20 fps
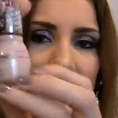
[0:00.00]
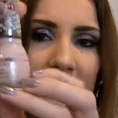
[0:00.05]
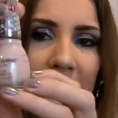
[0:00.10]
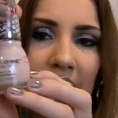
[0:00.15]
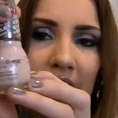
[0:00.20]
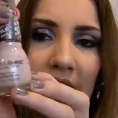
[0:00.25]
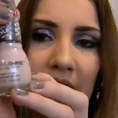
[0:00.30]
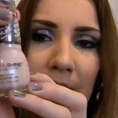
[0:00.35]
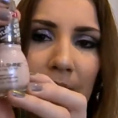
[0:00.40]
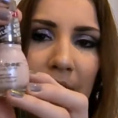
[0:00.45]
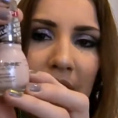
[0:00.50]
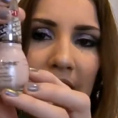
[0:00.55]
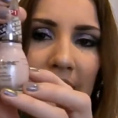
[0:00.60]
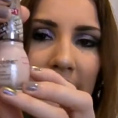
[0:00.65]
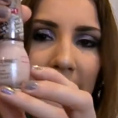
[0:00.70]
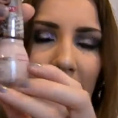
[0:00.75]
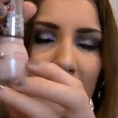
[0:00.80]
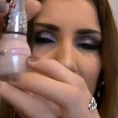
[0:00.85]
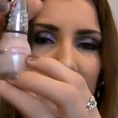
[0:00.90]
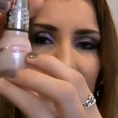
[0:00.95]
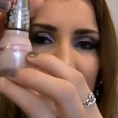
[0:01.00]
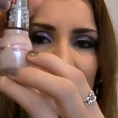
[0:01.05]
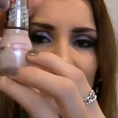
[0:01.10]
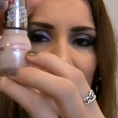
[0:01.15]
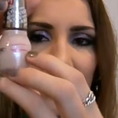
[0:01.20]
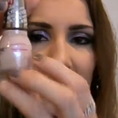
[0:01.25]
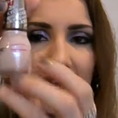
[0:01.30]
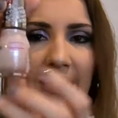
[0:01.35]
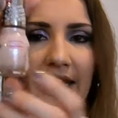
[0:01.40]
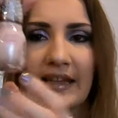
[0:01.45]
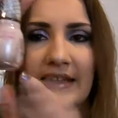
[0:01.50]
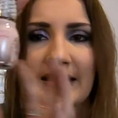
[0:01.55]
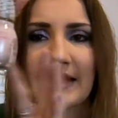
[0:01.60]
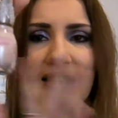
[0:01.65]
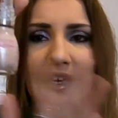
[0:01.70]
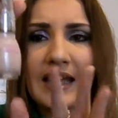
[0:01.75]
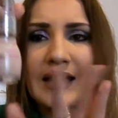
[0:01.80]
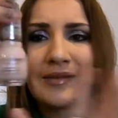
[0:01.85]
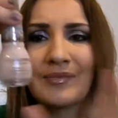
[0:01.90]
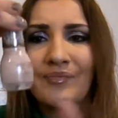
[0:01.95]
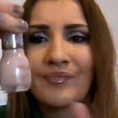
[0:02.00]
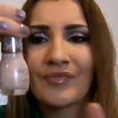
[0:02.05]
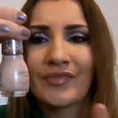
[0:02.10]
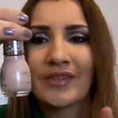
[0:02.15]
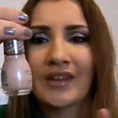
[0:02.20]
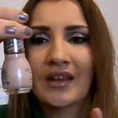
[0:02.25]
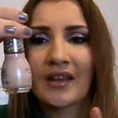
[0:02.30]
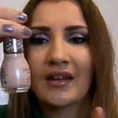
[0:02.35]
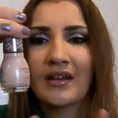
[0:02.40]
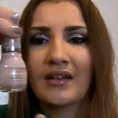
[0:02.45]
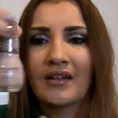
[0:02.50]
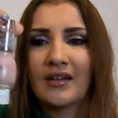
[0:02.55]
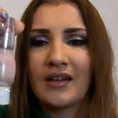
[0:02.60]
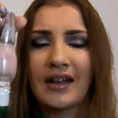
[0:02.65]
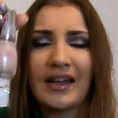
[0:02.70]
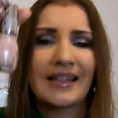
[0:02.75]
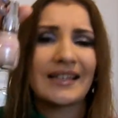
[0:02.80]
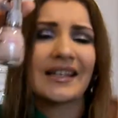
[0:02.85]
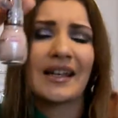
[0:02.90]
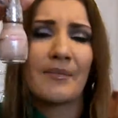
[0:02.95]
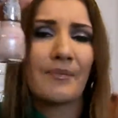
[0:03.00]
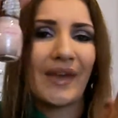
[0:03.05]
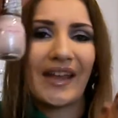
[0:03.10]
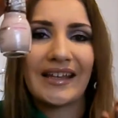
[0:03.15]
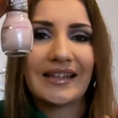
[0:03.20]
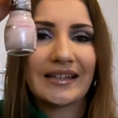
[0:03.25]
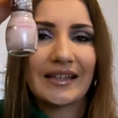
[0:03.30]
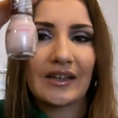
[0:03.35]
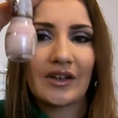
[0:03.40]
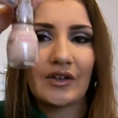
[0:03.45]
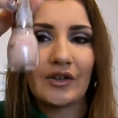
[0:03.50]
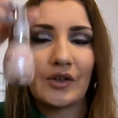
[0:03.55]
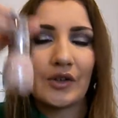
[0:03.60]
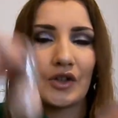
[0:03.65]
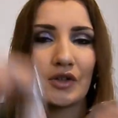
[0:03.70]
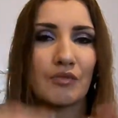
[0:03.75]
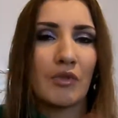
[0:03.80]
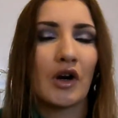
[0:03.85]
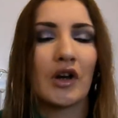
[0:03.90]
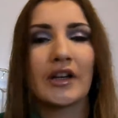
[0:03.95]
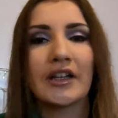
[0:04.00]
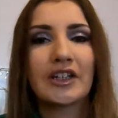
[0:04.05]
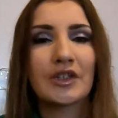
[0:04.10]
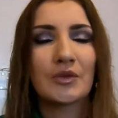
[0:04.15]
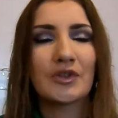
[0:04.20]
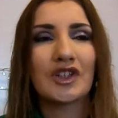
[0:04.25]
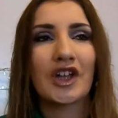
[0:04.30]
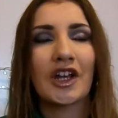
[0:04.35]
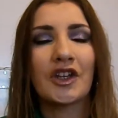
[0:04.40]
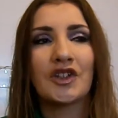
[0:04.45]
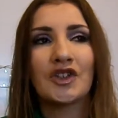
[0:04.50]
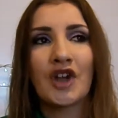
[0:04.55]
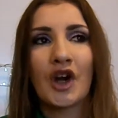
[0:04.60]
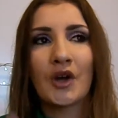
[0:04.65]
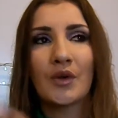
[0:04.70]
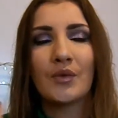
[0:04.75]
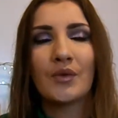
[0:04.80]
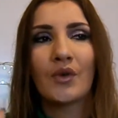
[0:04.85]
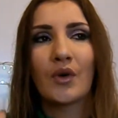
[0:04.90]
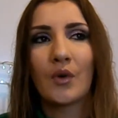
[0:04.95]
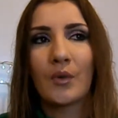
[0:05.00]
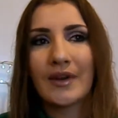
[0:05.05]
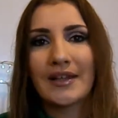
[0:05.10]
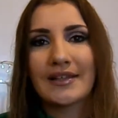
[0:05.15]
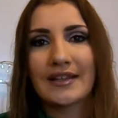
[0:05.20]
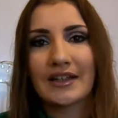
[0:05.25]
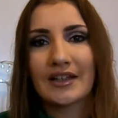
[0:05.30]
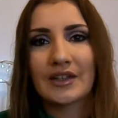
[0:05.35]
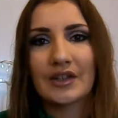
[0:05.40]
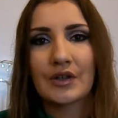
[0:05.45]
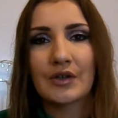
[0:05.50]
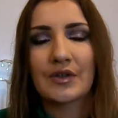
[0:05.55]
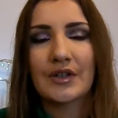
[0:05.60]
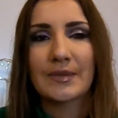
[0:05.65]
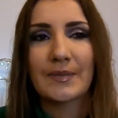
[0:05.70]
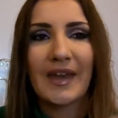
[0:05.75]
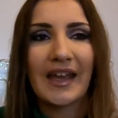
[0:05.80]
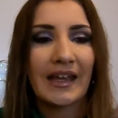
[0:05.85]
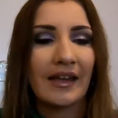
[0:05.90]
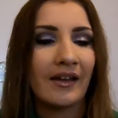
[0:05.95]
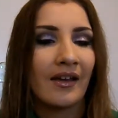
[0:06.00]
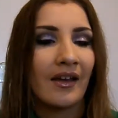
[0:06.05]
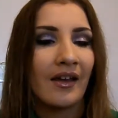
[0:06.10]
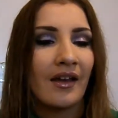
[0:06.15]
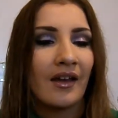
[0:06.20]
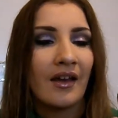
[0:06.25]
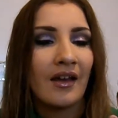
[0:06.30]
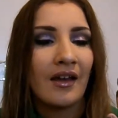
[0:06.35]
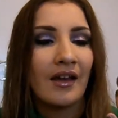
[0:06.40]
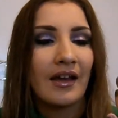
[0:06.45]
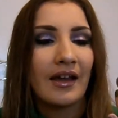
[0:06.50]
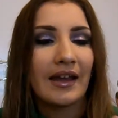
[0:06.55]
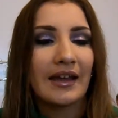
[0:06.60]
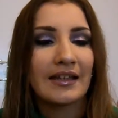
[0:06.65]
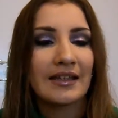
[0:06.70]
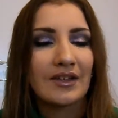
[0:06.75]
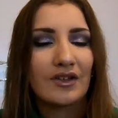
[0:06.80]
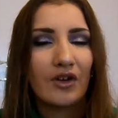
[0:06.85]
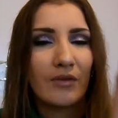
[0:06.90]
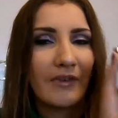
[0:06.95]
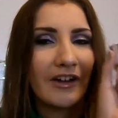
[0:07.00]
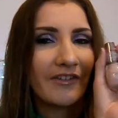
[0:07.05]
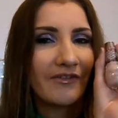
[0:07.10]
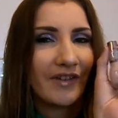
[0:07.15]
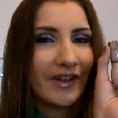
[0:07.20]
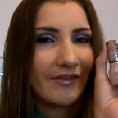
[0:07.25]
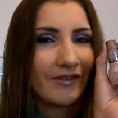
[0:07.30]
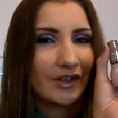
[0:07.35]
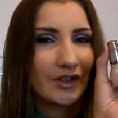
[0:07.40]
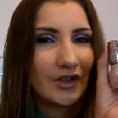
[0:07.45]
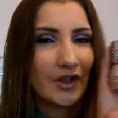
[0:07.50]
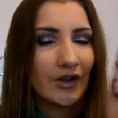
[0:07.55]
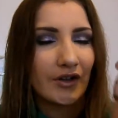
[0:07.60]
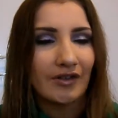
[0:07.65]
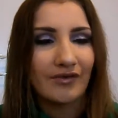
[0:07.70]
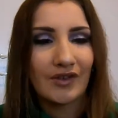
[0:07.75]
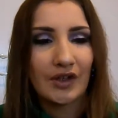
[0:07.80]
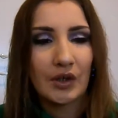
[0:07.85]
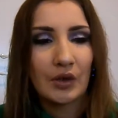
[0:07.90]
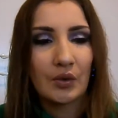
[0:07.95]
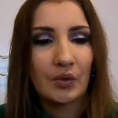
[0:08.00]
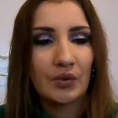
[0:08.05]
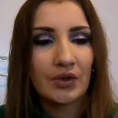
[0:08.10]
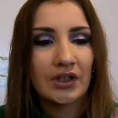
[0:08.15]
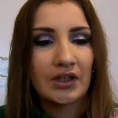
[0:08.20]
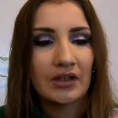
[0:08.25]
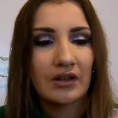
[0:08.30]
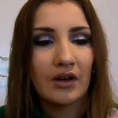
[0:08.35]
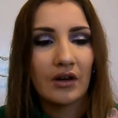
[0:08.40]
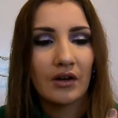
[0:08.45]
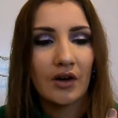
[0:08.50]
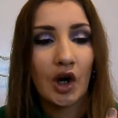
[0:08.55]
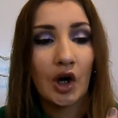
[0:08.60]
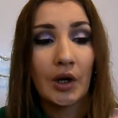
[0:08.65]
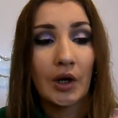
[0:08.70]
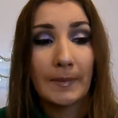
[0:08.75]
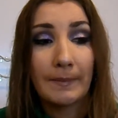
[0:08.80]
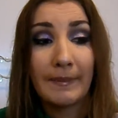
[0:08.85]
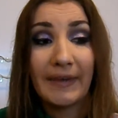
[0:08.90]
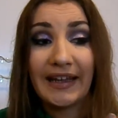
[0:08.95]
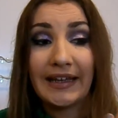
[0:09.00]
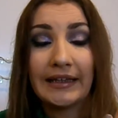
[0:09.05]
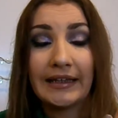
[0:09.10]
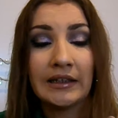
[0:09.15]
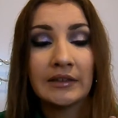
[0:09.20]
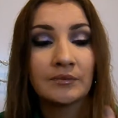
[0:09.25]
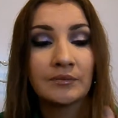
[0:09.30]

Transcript: time, and now I'm down to here. It's like a basic nude polish, which I don't always think suits me. It's not my favourite tone of nude on me,